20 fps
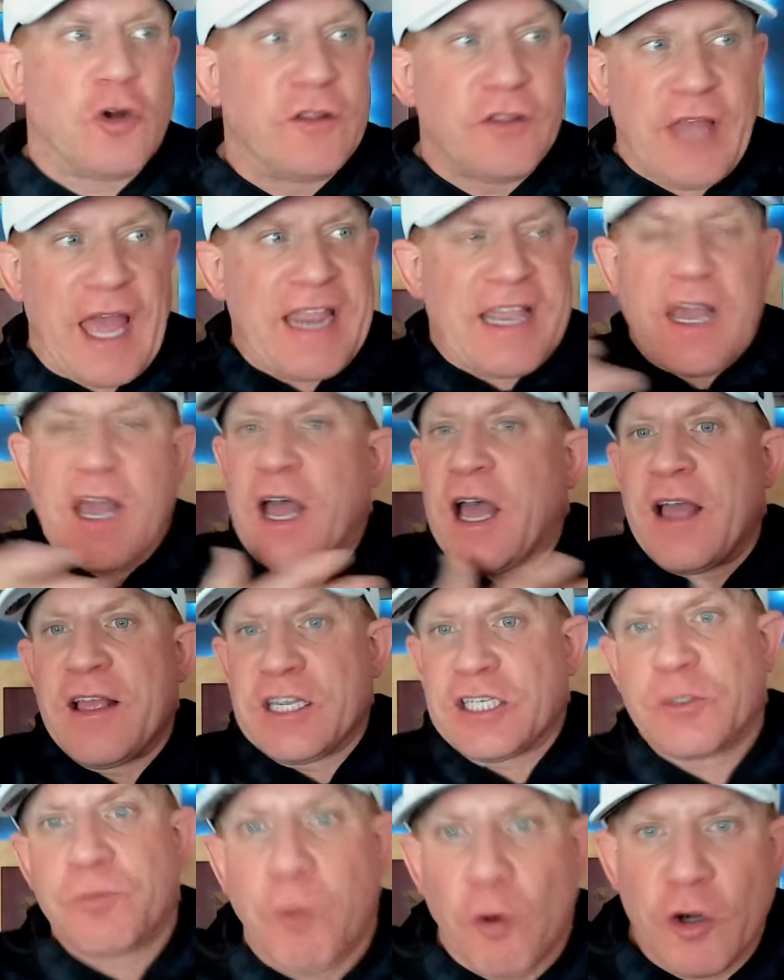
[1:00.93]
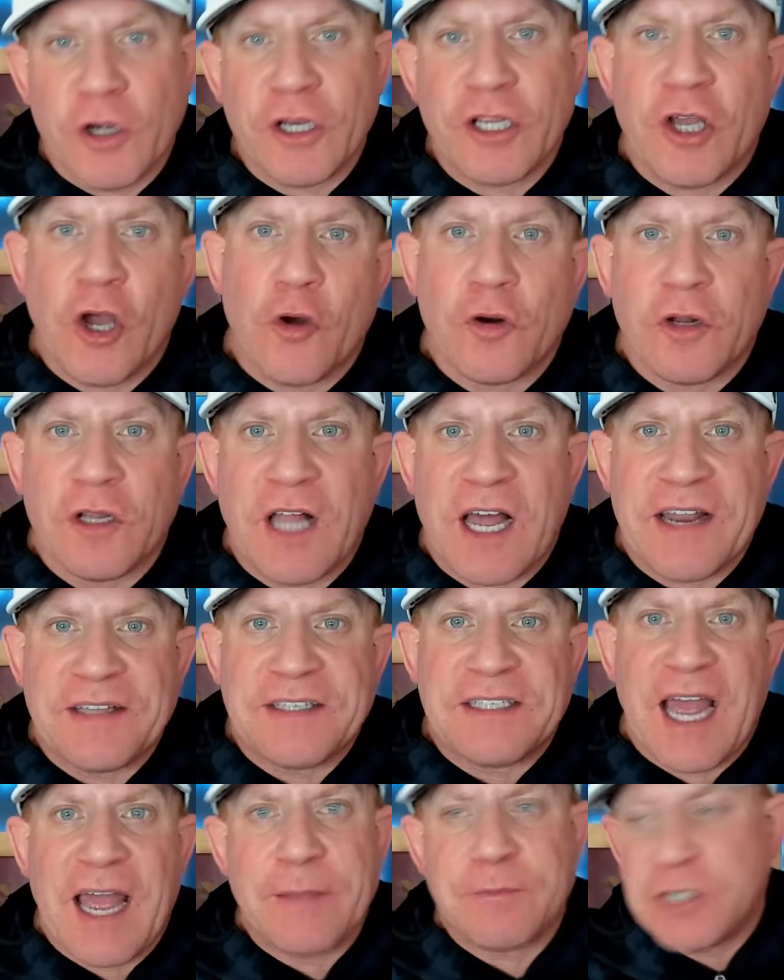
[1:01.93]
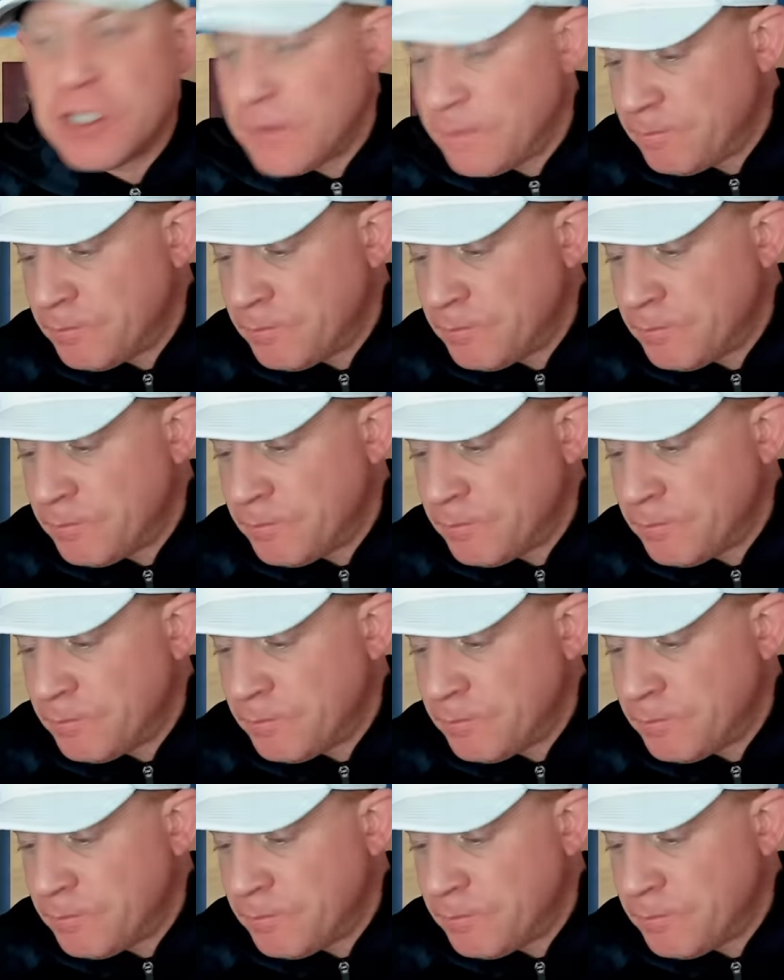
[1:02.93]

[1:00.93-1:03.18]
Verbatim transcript: like a sport coat a lot of the times,